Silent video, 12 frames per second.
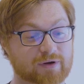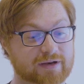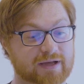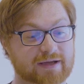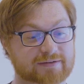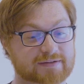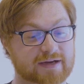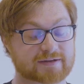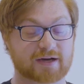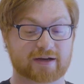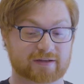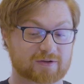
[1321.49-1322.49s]
one, had
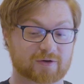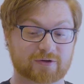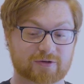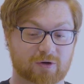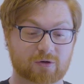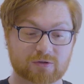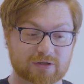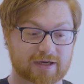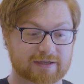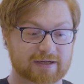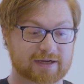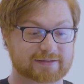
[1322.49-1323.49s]
not learned a whole
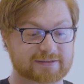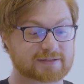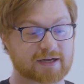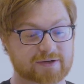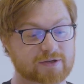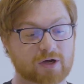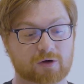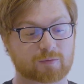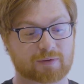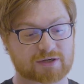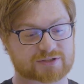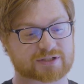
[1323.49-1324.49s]
lot. I did not know
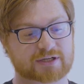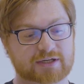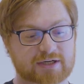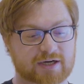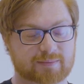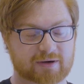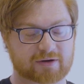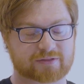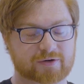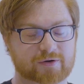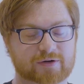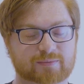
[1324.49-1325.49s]
much about
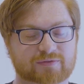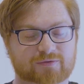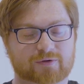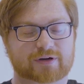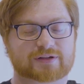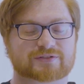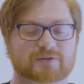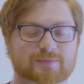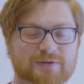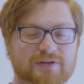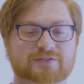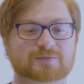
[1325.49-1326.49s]
Ethereum beforehand. So, I
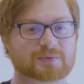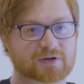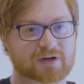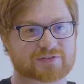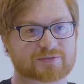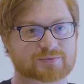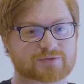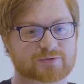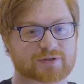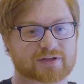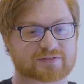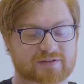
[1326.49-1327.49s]
mean, this has been awesome to
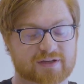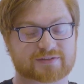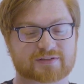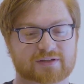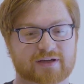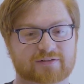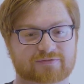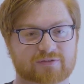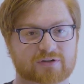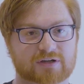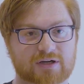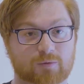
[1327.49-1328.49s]
get a slice of life
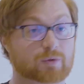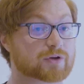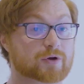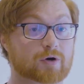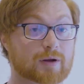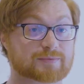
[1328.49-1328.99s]
for what you're